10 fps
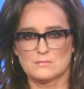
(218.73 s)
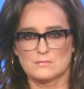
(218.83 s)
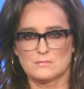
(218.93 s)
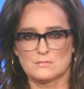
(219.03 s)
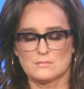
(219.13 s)

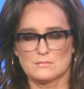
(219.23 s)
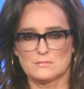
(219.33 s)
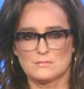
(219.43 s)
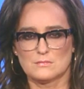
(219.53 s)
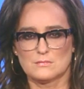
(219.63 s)

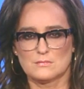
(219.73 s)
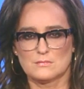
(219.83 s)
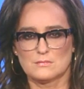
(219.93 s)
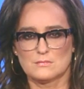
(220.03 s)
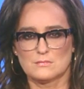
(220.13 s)

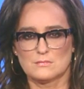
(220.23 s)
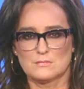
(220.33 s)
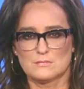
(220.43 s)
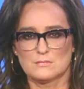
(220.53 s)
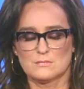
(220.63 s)

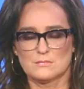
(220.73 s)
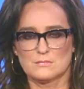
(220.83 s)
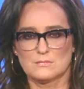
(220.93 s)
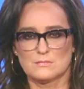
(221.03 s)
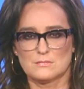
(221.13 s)

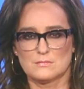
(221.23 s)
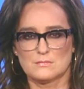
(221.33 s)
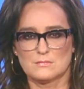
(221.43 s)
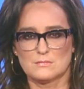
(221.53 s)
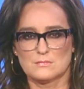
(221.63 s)

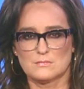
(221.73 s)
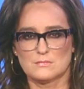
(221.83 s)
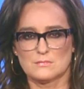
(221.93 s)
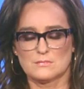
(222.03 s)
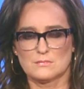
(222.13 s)

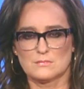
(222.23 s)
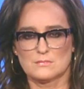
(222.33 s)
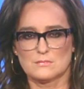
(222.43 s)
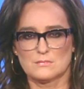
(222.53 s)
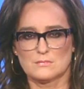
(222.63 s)

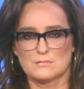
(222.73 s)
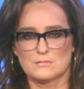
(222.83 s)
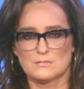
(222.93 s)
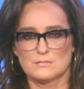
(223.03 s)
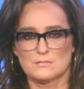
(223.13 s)

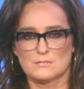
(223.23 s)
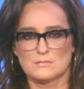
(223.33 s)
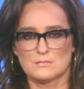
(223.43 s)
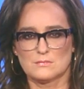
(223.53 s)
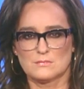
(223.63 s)
[no speech]